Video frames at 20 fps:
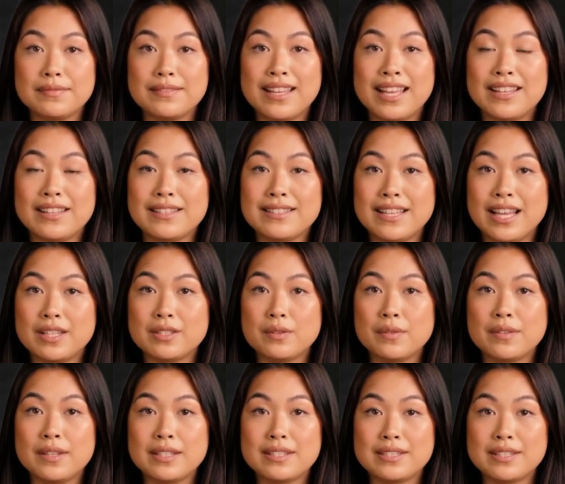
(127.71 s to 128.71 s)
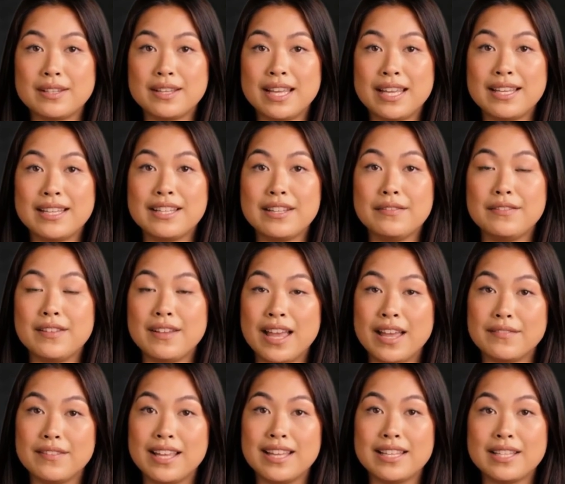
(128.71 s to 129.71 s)
Get in touch with us today if you
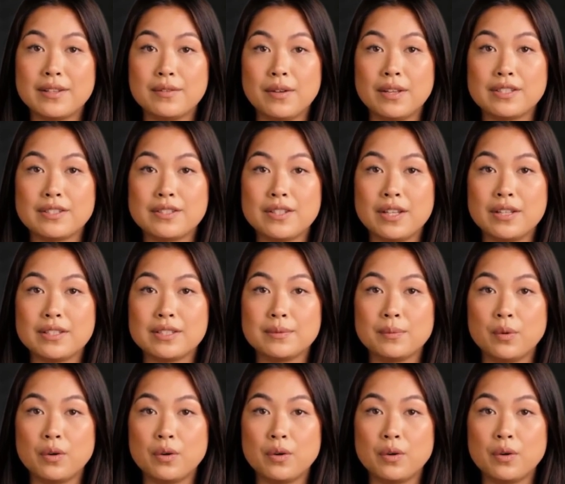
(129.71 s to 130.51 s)
have any questions